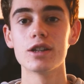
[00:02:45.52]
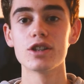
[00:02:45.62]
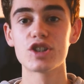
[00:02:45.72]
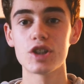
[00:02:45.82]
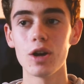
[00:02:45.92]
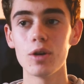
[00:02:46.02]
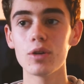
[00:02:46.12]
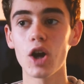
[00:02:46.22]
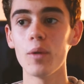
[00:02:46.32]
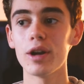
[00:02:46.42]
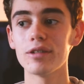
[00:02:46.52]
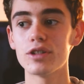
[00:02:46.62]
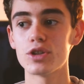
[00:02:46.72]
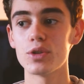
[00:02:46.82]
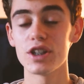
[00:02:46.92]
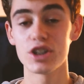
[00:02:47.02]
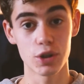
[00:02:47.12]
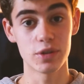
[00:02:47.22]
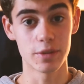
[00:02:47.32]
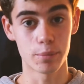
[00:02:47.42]
So going on to the
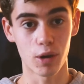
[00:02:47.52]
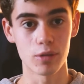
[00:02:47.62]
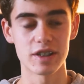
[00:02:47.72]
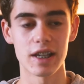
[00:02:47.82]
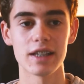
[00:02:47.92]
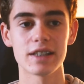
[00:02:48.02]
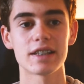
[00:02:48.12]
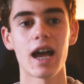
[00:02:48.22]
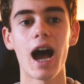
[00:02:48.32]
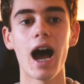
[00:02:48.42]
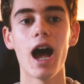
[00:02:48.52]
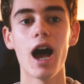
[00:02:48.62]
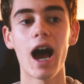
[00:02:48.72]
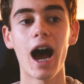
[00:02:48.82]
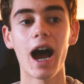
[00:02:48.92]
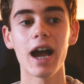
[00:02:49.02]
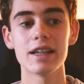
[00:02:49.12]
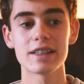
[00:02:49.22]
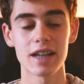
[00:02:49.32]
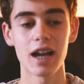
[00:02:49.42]
shooting process,
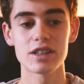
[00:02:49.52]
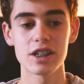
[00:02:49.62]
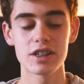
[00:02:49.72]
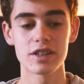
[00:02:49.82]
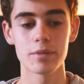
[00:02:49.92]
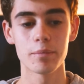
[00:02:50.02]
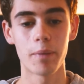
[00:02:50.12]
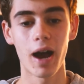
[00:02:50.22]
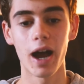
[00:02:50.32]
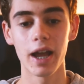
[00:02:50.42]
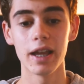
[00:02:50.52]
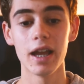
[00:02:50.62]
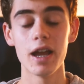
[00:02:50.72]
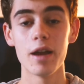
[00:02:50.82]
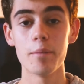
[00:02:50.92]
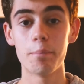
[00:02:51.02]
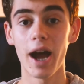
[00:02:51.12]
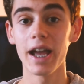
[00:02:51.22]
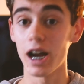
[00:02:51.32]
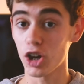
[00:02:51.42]
I started by
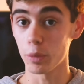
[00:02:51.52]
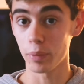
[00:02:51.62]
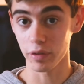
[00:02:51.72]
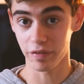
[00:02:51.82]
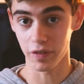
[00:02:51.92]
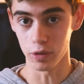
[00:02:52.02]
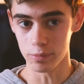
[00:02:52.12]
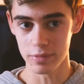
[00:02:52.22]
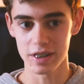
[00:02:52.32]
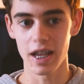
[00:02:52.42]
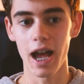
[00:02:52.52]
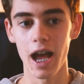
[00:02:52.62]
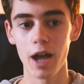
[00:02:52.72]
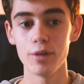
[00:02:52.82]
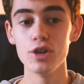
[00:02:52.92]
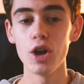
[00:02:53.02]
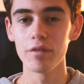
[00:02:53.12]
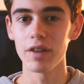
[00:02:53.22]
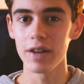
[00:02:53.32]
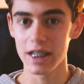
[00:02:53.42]
buying a couple of films.
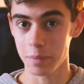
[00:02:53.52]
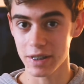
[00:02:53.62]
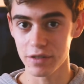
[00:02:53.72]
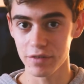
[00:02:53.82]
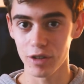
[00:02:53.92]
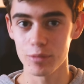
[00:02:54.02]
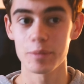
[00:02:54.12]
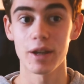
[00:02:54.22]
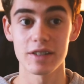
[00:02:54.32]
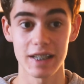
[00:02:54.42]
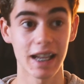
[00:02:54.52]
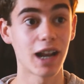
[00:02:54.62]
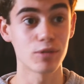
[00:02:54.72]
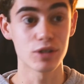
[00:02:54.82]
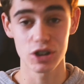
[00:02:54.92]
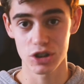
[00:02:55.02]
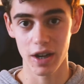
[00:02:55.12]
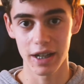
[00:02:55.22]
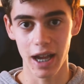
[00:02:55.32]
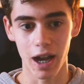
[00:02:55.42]
Not very expensive films because again, I was just
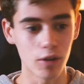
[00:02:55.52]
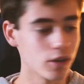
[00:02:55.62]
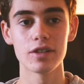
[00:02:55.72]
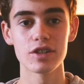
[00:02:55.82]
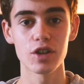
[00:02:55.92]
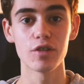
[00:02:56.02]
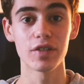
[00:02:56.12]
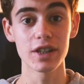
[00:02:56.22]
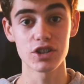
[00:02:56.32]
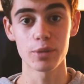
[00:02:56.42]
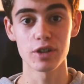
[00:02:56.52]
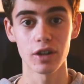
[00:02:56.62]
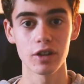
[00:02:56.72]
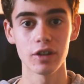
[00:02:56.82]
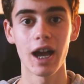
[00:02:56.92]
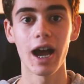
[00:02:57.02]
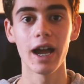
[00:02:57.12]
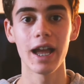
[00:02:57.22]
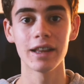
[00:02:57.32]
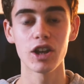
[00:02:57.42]
trying it out. So for this trip to London,
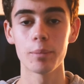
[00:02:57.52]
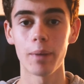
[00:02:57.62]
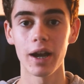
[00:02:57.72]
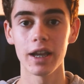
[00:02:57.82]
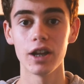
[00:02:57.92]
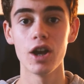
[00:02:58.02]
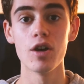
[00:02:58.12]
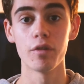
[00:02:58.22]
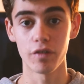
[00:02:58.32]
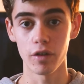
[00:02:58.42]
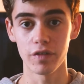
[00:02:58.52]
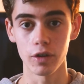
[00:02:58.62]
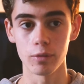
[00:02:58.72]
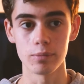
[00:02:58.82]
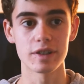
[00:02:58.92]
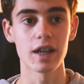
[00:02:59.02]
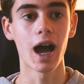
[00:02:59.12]
I ended up buying 4 films.